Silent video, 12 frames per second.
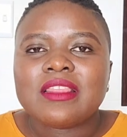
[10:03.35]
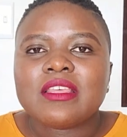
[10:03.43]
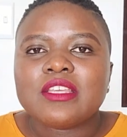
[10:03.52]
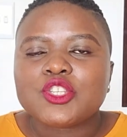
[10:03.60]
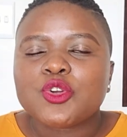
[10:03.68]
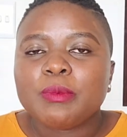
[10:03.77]

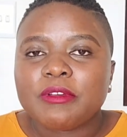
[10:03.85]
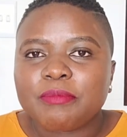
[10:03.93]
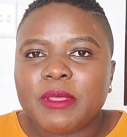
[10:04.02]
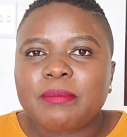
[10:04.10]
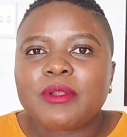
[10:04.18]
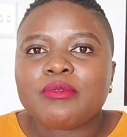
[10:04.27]
And this group
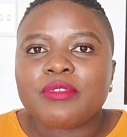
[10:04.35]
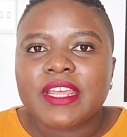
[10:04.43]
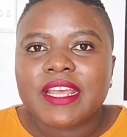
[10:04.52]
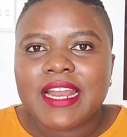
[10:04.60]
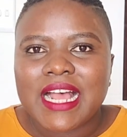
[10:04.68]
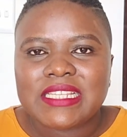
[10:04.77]
of people
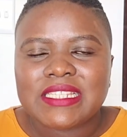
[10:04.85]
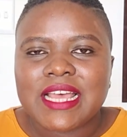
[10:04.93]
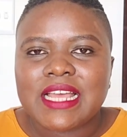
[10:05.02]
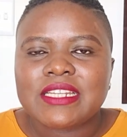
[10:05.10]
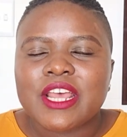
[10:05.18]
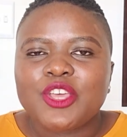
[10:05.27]
realize
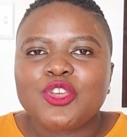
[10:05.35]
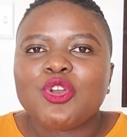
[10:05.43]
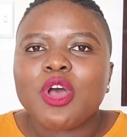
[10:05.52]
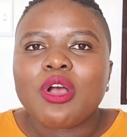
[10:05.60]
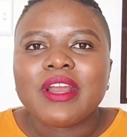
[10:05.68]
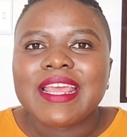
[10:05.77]
that
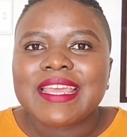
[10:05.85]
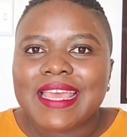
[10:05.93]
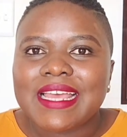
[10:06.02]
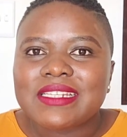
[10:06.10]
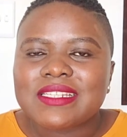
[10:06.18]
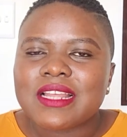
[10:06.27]
you're not going to
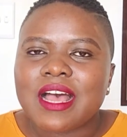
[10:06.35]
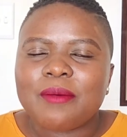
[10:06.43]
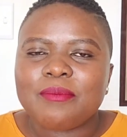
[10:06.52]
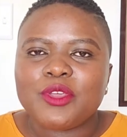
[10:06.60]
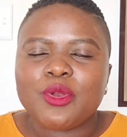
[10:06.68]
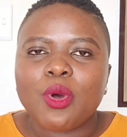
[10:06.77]
get,
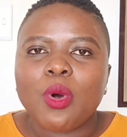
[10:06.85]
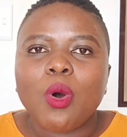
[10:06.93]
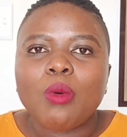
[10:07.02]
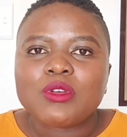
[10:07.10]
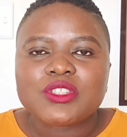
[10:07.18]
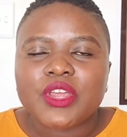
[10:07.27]

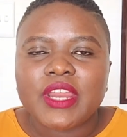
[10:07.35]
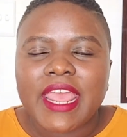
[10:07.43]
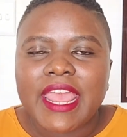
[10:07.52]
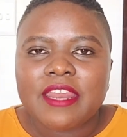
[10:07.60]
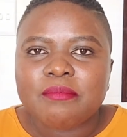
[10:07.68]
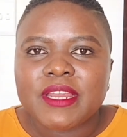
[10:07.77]
almost
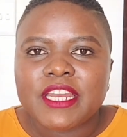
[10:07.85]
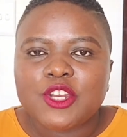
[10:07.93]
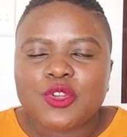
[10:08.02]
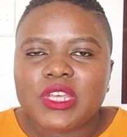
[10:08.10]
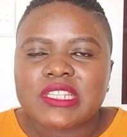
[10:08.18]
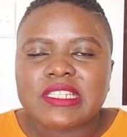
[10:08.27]
38
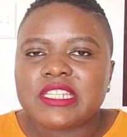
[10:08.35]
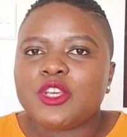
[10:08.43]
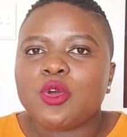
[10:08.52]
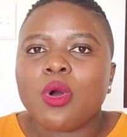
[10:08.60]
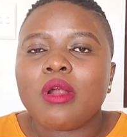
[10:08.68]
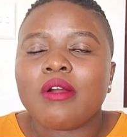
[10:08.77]
million
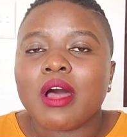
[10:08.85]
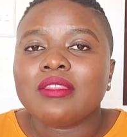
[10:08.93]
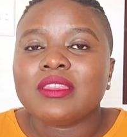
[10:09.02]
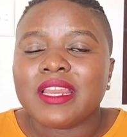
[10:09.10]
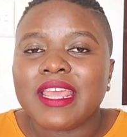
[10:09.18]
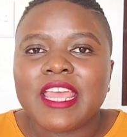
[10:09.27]
USD or
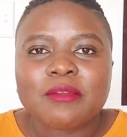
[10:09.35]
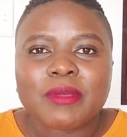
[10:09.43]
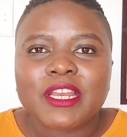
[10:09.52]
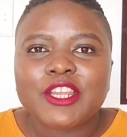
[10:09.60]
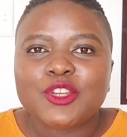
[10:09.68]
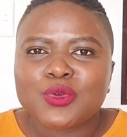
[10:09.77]
around
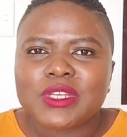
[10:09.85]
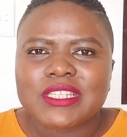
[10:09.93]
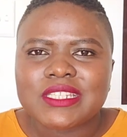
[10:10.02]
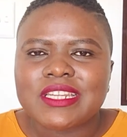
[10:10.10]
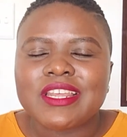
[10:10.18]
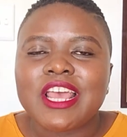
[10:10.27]
38 million
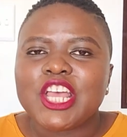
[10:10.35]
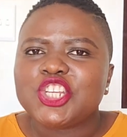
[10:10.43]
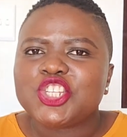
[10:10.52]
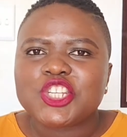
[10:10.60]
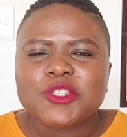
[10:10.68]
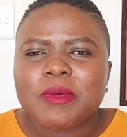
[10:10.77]
USD
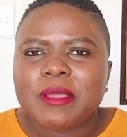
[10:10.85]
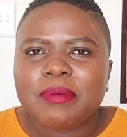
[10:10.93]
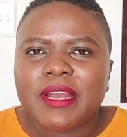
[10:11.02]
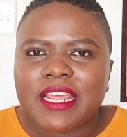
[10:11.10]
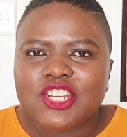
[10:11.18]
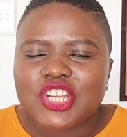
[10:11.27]
just by
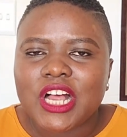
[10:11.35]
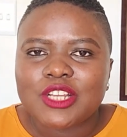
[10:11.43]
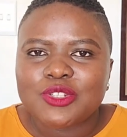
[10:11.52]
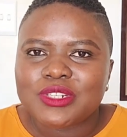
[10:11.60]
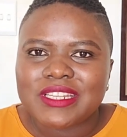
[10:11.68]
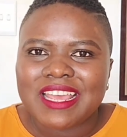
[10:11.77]
playing
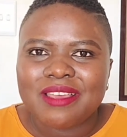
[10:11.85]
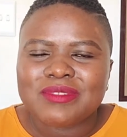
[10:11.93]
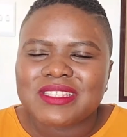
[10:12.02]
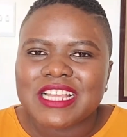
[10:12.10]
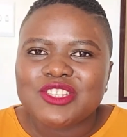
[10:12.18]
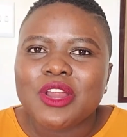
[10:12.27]
childhood
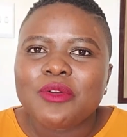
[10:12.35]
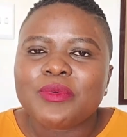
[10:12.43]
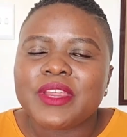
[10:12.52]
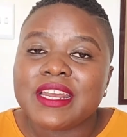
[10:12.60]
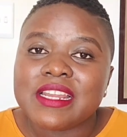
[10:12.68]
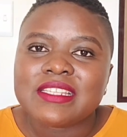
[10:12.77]
games. That's not
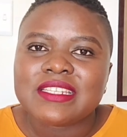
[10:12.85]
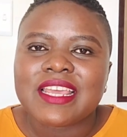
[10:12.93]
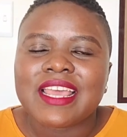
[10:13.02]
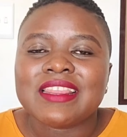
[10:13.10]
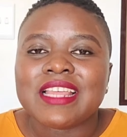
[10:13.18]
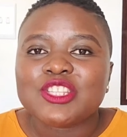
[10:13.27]

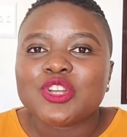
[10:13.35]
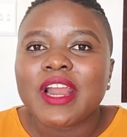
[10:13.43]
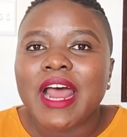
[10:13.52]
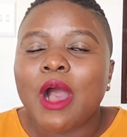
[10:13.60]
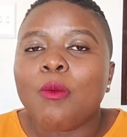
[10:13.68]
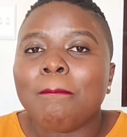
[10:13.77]
realistic. And that's
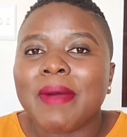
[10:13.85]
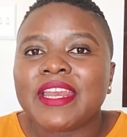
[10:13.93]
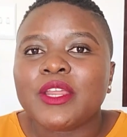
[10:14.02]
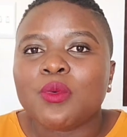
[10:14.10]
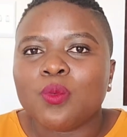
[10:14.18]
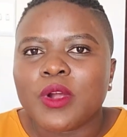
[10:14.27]
not how
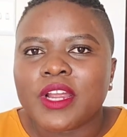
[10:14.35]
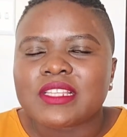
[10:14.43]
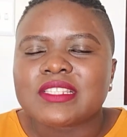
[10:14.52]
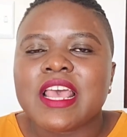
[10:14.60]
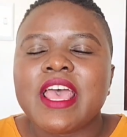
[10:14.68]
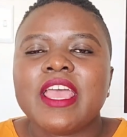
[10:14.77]
money
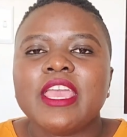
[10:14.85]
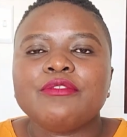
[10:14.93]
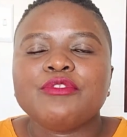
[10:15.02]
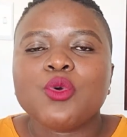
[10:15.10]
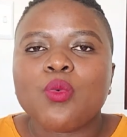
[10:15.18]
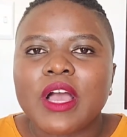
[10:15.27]
works.
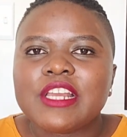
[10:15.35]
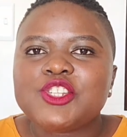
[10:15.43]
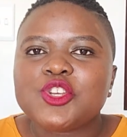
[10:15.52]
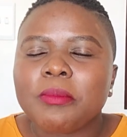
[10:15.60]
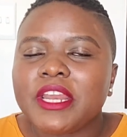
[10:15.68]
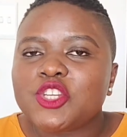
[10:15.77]
If you
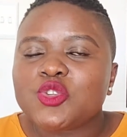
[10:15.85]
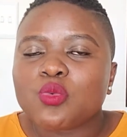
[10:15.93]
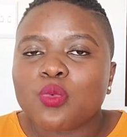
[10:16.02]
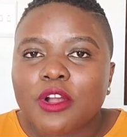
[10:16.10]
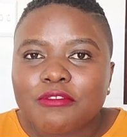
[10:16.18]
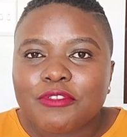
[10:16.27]
want your money
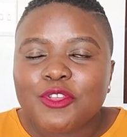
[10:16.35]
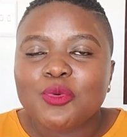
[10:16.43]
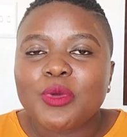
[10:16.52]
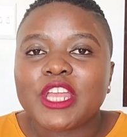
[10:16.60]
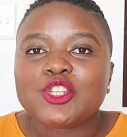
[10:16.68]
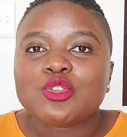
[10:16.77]
to work for
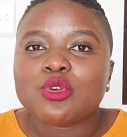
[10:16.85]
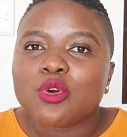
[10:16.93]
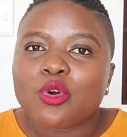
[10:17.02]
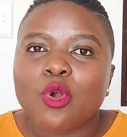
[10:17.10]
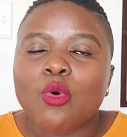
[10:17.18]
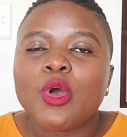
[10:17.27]
you and to
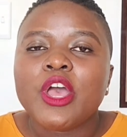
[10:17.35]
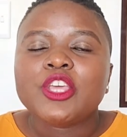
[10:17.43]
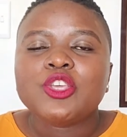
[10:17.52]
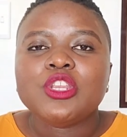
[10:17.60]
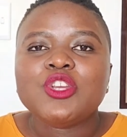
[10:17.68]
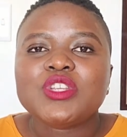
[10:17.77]
grow,
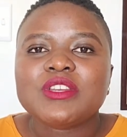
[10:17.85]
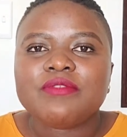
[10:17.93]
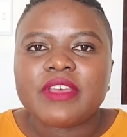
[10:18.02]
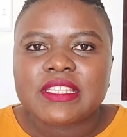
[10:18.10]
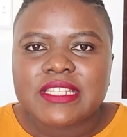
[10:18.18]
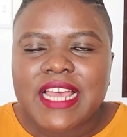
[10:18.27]
you need to
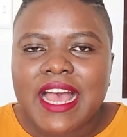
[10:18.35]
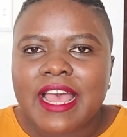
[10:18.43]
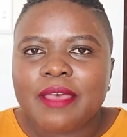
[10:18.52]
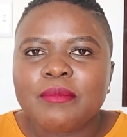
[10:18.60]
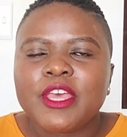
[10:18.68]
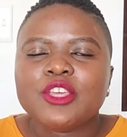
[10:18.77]
invest
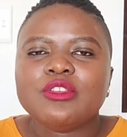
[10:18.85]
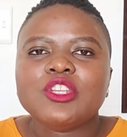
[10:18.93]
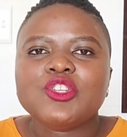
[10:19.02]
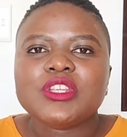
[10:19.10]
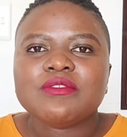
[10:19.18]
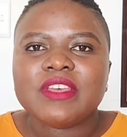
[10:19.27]
time,
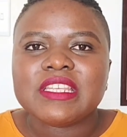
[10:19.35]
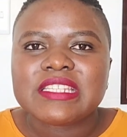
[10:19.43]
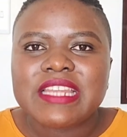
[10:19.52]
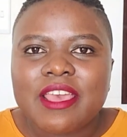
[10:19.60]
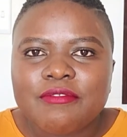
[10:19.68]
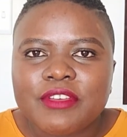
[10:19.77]
you need to
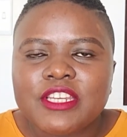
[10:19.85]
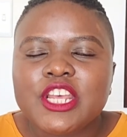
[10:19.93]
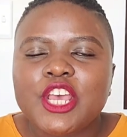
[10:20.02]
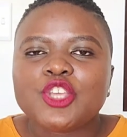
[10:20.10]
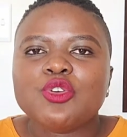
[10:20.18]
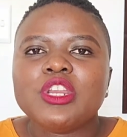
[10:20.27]
invest
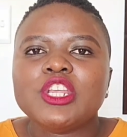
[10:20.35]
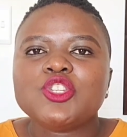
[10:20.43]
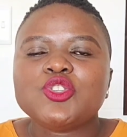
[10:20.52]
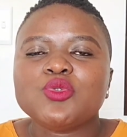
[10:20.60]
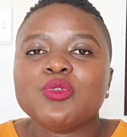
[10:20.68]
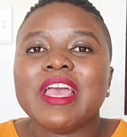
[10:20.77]
effort, you
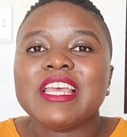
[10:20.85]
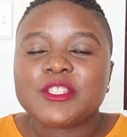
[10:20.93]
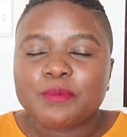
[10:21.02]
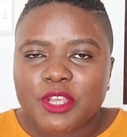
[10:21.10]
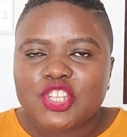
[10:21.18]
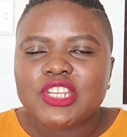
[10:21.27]
need to,
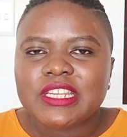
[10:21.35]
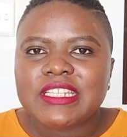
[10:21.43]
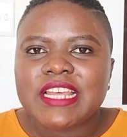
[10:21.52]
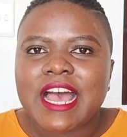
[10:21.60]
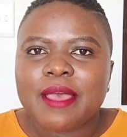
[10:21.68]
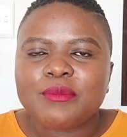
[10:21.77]

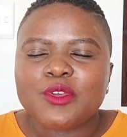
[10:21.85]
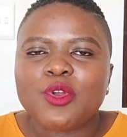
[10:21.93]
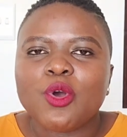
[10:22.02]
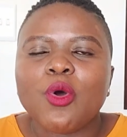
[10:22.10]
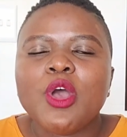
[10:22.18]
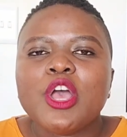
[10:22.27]
especially time,
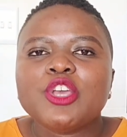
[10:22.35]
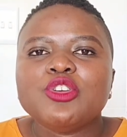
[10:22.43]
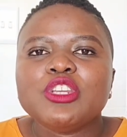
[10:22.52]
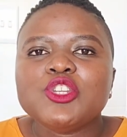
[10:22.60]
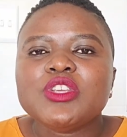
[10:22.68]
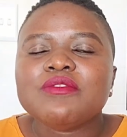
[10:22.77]
you
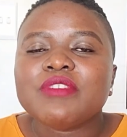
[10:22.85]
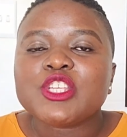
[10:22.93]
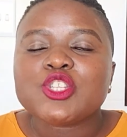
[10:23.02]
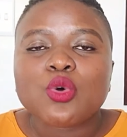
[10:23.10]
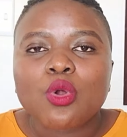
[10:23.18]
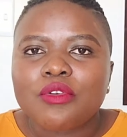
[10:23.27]
need to
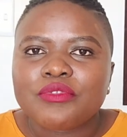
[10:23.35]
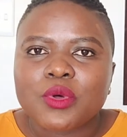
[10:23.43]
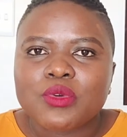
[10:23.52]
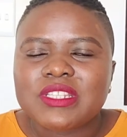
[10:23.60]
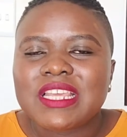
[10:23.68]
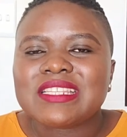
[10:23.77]
invest all of
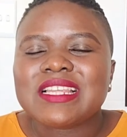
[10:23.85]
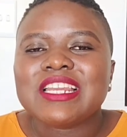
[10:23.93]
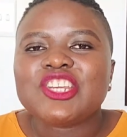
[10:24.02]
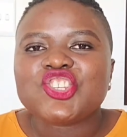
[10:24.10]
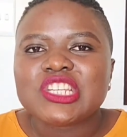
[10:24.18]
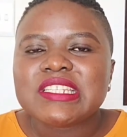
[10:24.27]
those things.
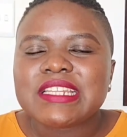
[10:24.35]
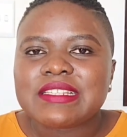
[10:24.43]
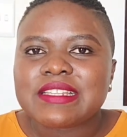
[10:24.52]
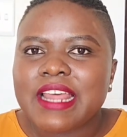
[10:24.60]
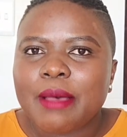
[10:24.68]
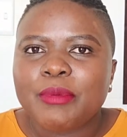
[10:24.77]
And it just
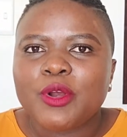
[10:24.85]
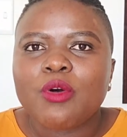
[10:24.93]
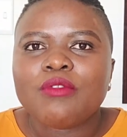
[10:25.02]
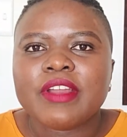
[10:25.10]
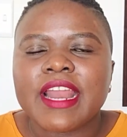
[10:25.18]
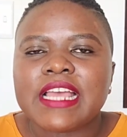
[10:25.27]
doesn't happen
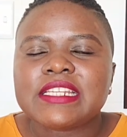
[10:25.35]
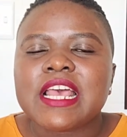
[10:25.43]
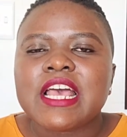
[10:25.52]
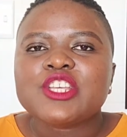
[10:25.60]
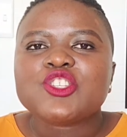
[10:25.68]
overnight.